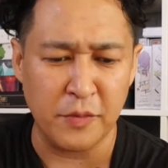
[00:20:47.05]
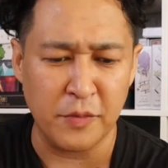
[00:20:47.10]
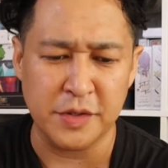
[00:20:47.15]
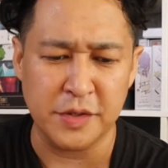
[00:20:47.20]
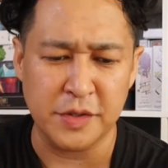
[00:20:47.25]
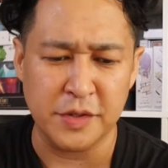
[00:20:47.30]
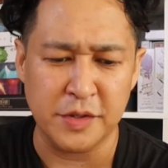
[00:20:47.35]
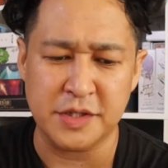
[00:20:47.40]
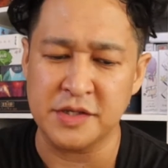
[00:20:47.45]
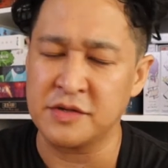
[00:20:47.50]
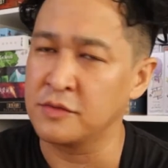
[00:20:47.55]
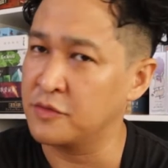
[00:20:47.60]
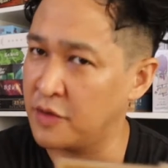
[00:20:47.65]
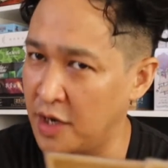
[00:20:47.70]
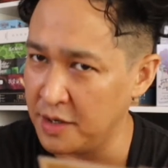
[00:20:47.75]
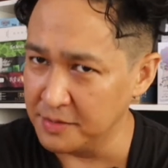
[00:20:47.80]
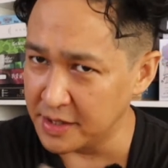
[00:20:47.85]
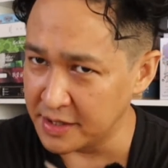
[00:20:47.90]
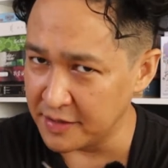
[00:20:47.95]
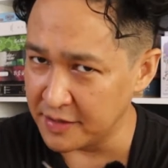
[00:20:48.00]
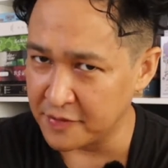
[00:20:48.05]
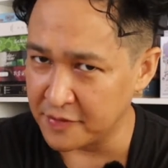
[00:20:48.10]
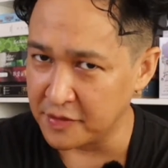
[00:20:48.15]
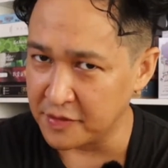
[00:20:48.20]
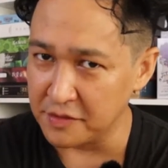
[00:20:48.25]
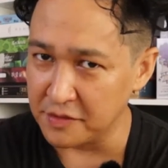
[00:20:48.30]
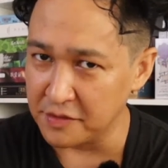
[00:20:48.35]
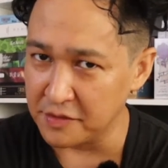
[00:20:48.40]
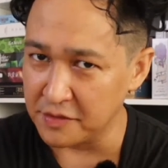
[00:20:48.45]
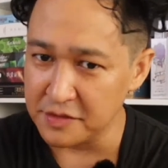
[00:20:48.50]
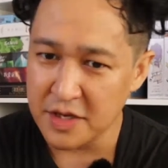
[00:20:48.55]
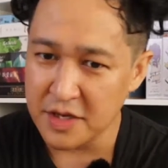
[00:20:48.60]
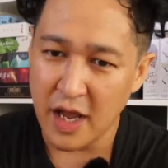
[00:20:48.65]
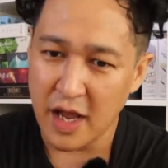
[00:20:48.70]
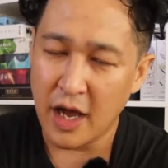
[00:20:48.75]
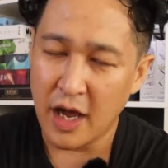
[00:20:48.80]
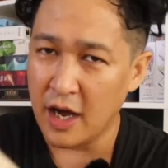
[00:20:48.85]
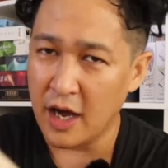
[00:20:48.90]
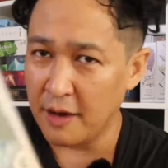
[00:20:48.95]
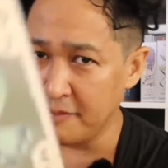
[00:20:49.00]
which is incredibly difficult,
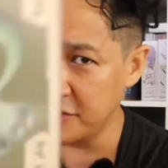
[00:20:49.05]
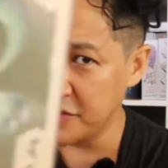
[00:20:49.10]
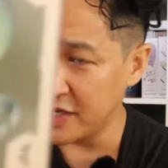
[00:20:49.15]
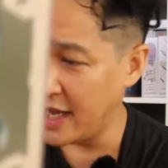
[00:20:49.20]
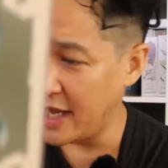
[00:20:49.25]
but you